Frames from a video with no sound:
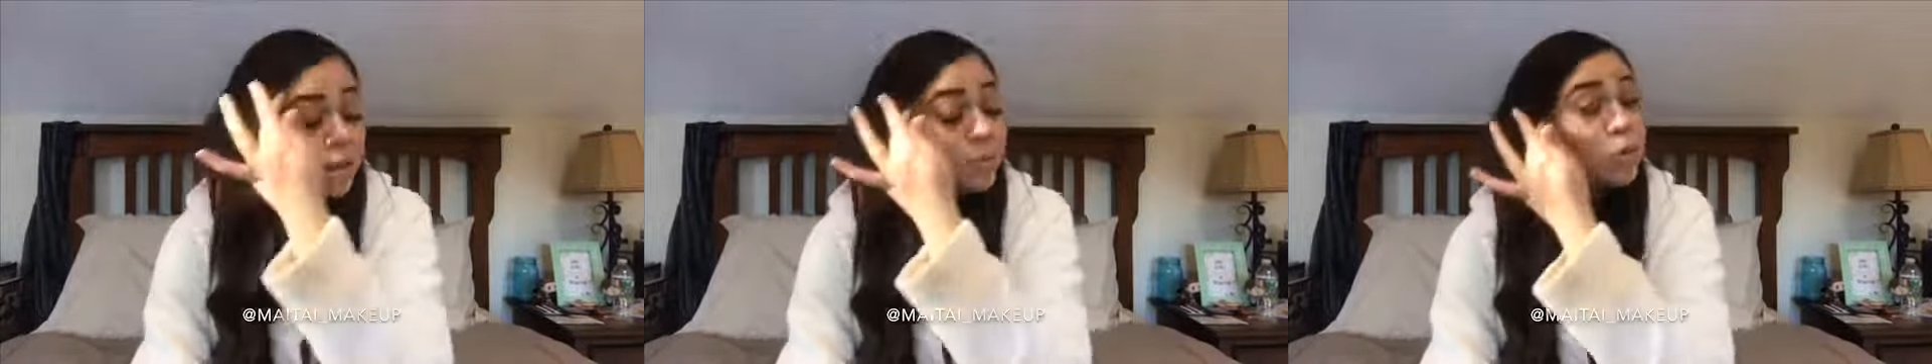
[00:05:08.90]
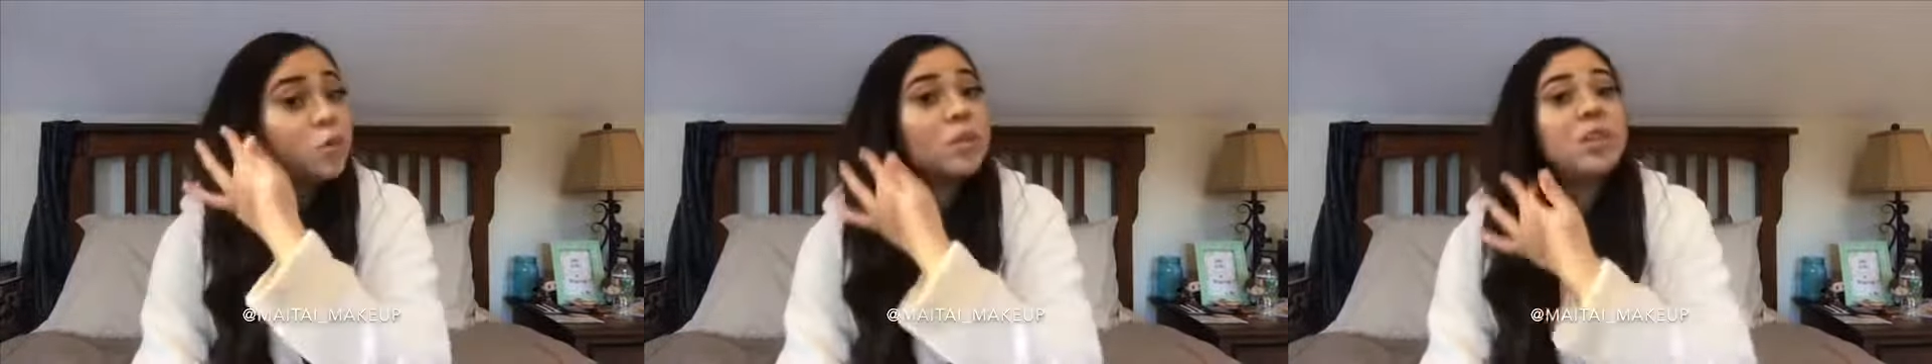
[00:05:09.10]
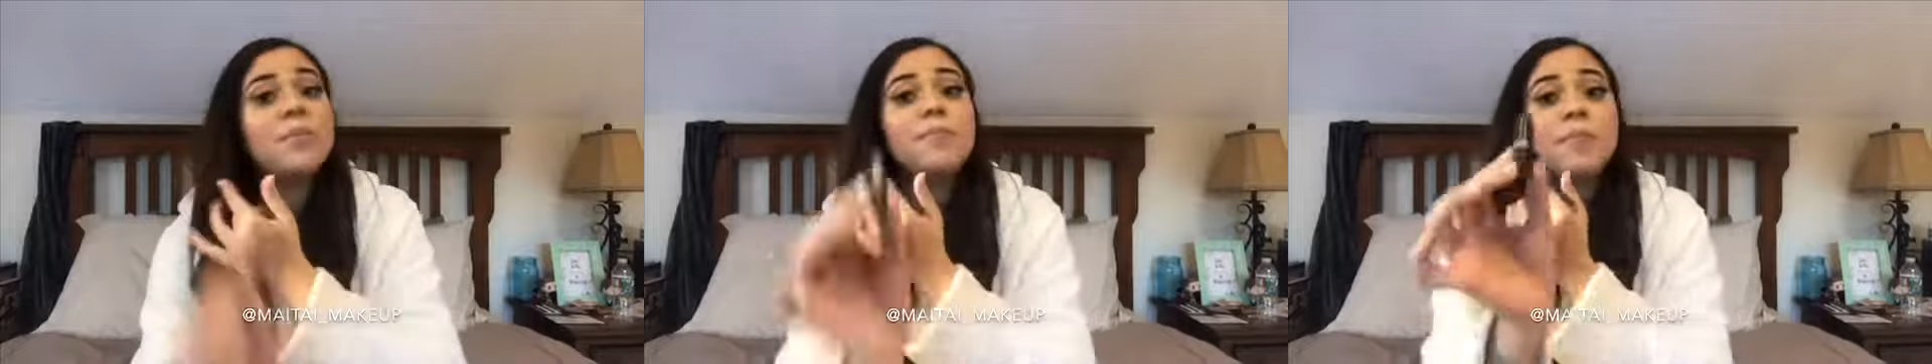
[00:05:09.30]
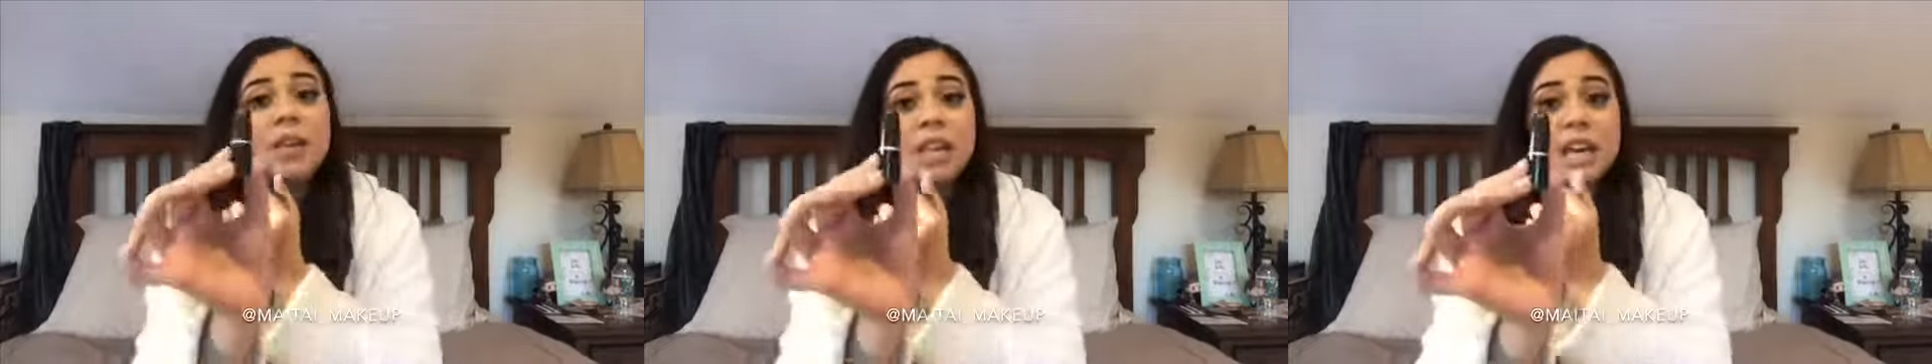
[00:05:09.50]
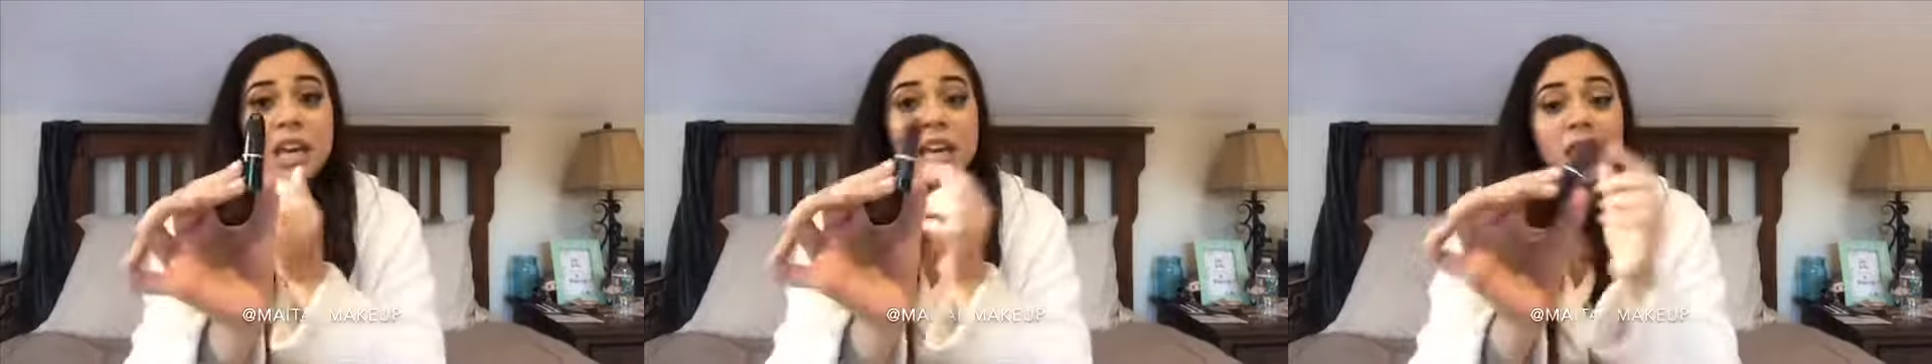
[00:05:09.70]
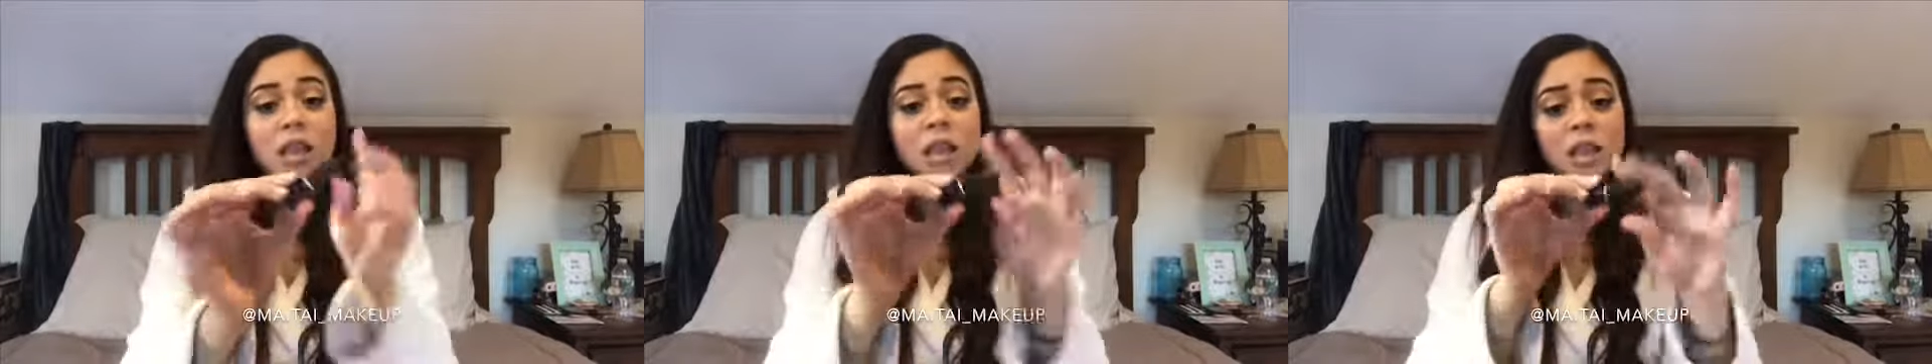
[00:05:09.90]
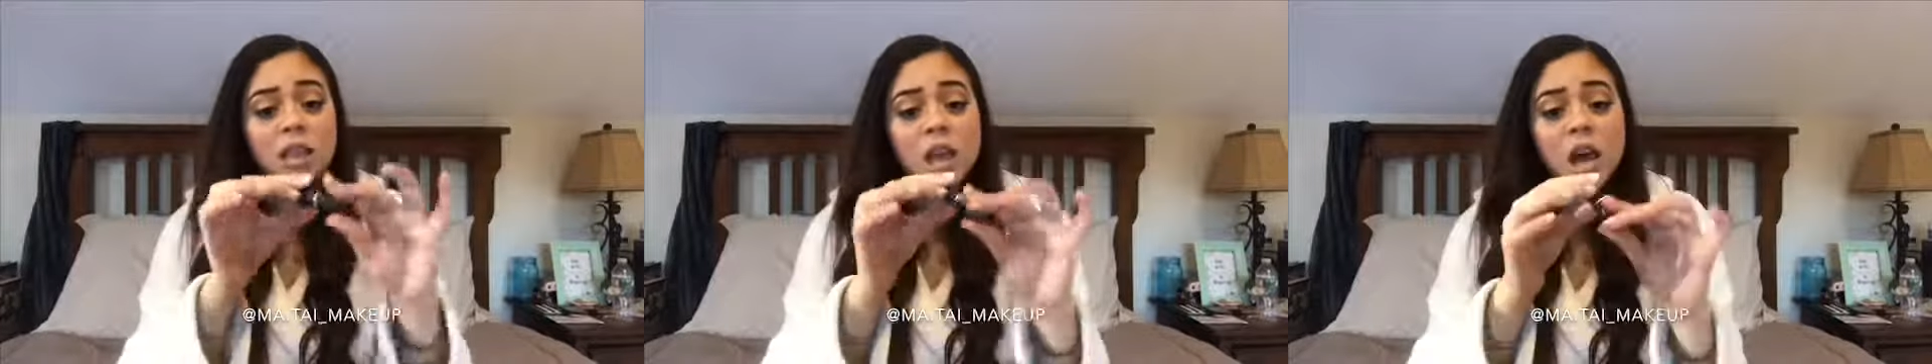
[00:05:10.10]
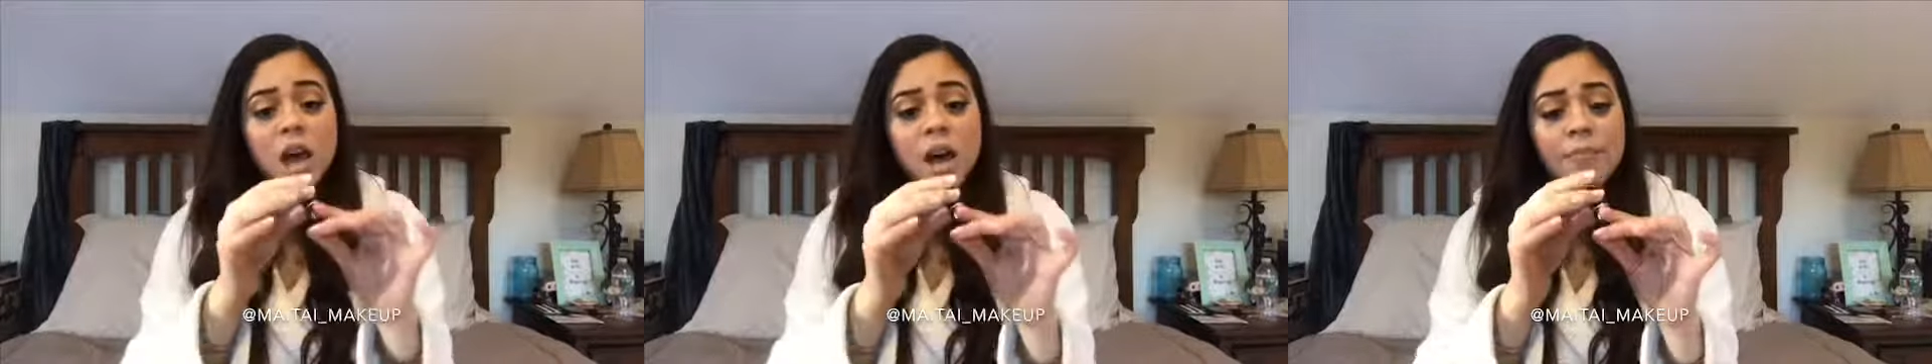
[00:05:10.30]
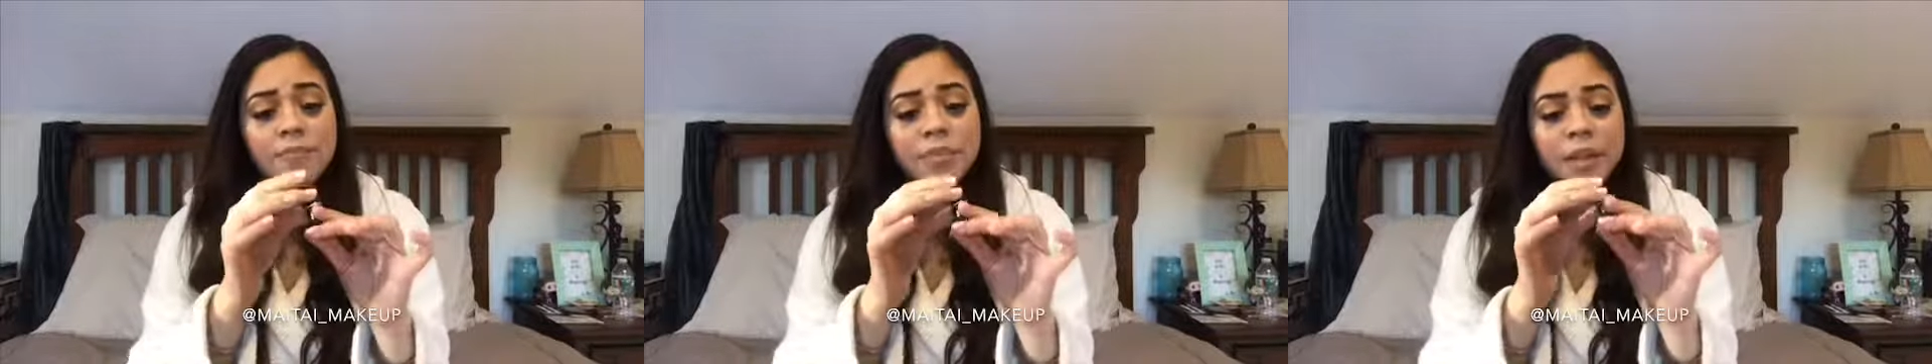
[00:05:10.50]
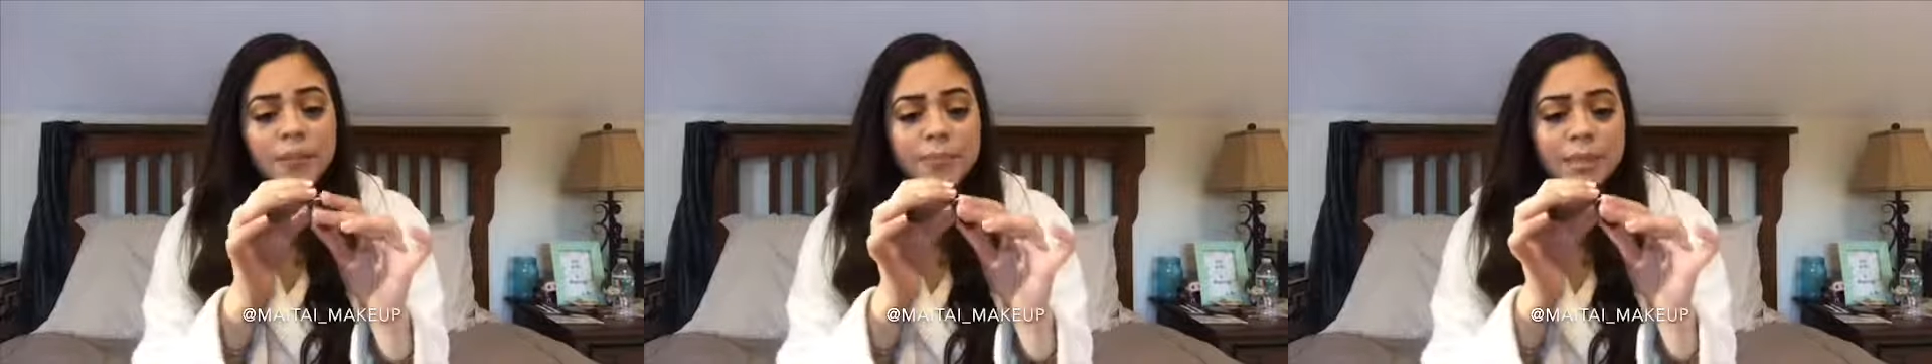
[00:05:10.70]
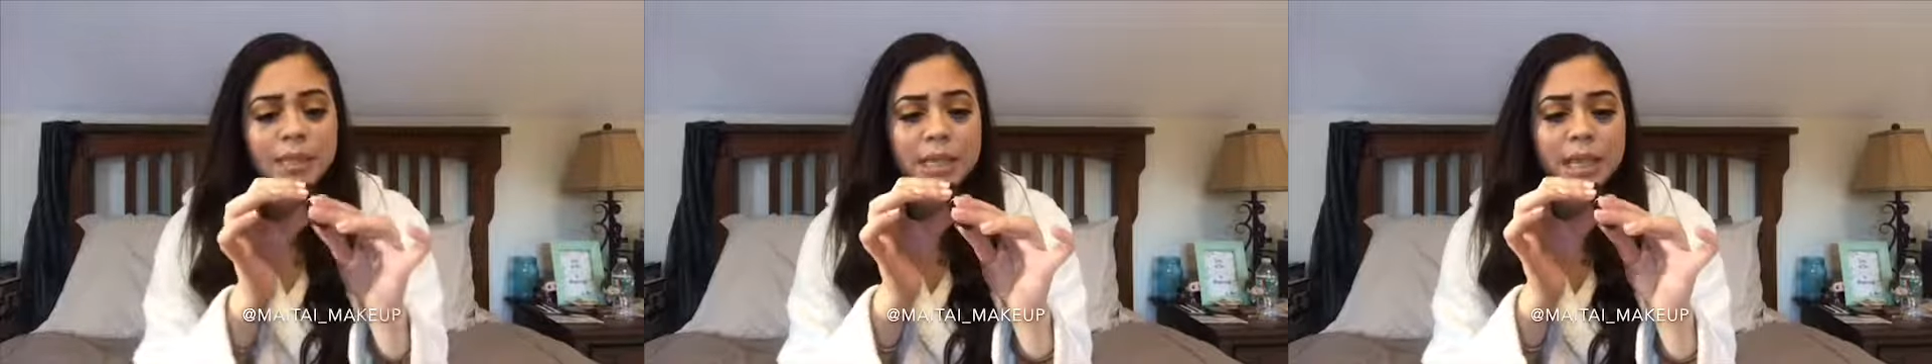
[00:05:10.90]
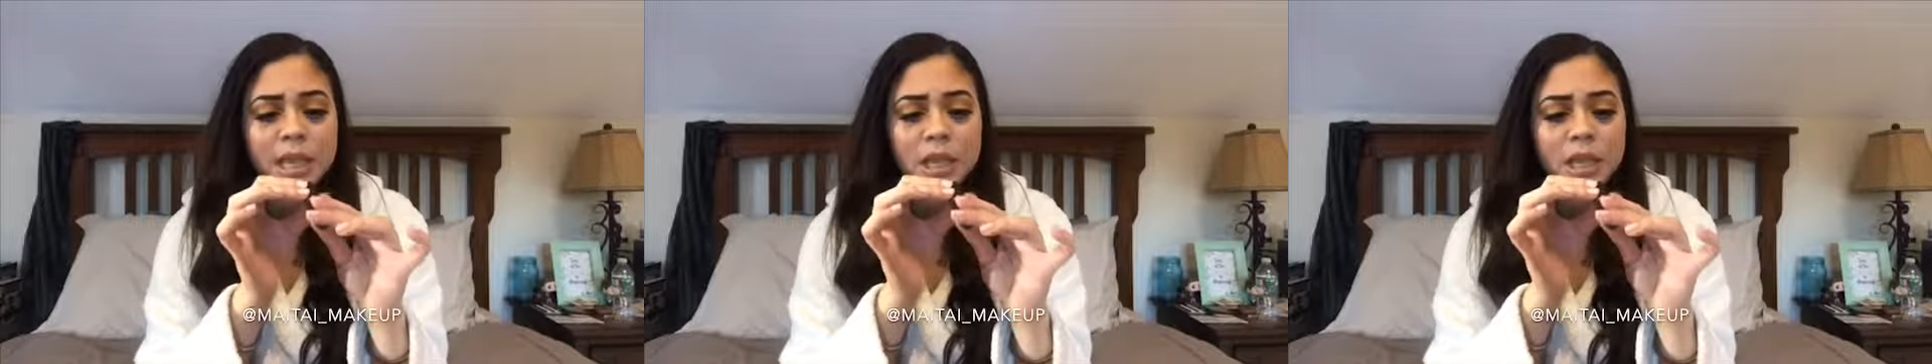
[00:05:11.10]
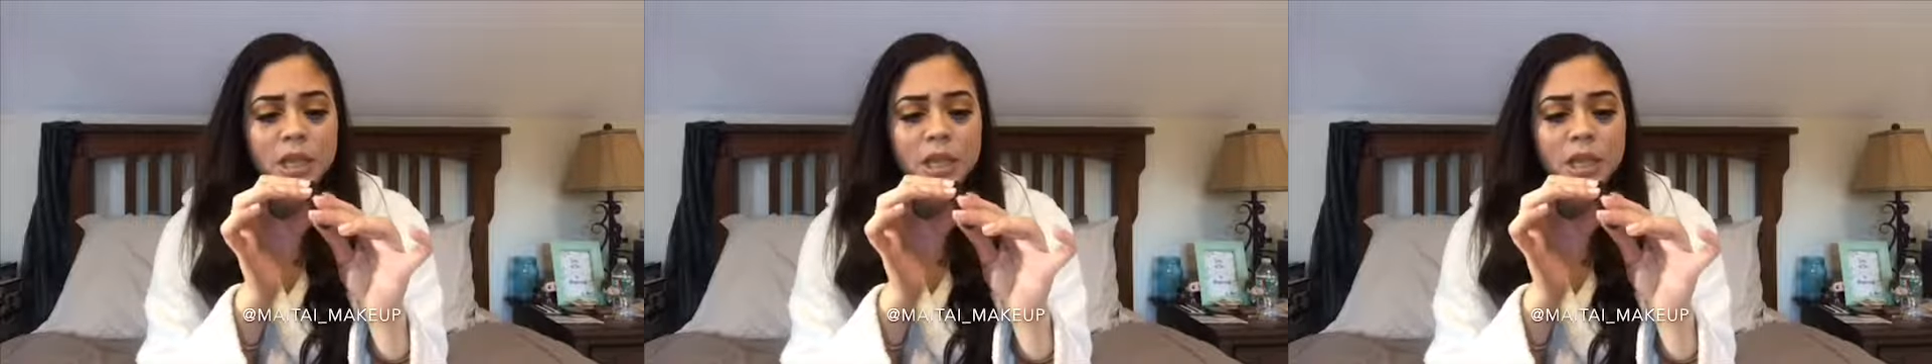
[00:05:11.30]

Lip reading: Comes with a mini lipstick